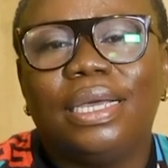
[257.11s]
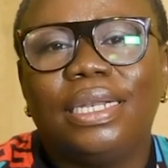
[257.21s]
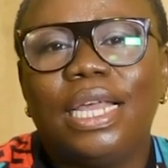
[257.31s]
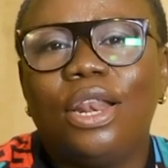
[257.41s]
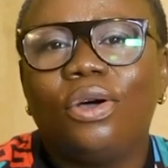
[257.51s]

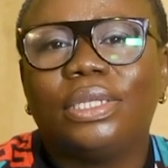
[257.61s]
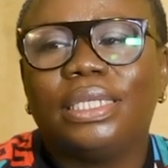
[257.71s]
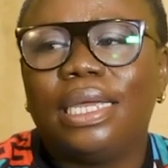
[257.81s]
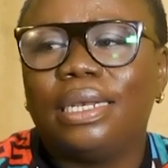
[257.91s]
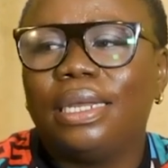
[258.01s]
They're locked
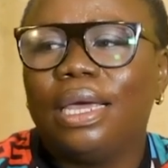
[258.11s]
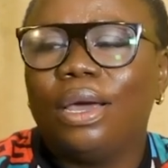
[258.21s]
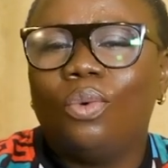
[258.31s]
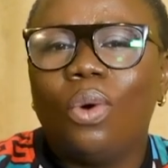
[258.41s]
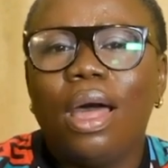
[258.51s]
in,
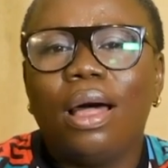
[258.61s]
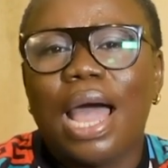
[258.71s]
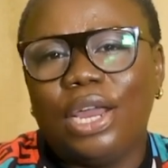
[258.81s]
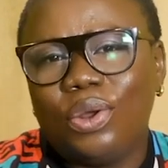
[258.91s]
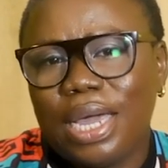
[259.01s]
well,
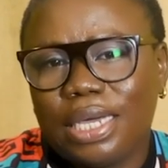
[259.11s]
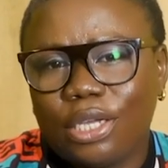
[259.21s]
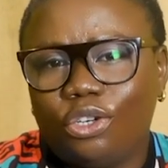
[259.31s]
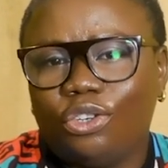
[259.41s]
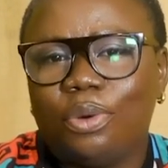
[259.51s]
I know I
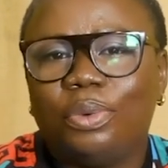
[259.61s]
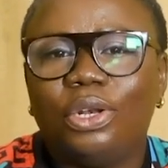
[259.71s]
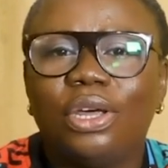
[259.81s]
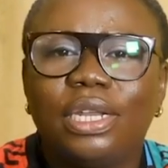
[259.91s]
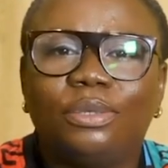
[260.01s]
can draw, but
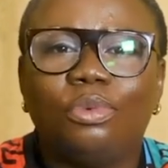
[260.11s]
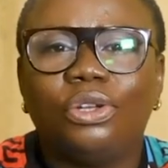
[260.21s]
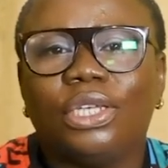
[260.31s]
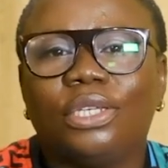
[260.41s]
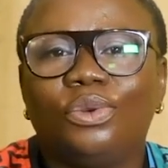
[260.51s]
not as
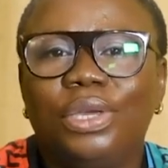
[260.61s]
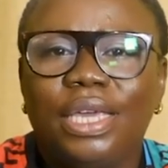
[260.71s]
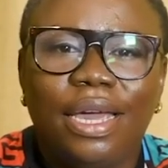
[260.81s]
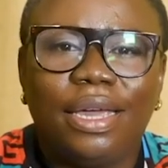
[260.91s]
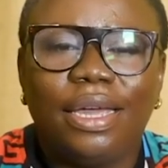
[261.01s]
much as
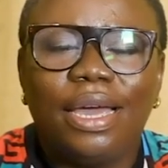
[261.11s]
Onye.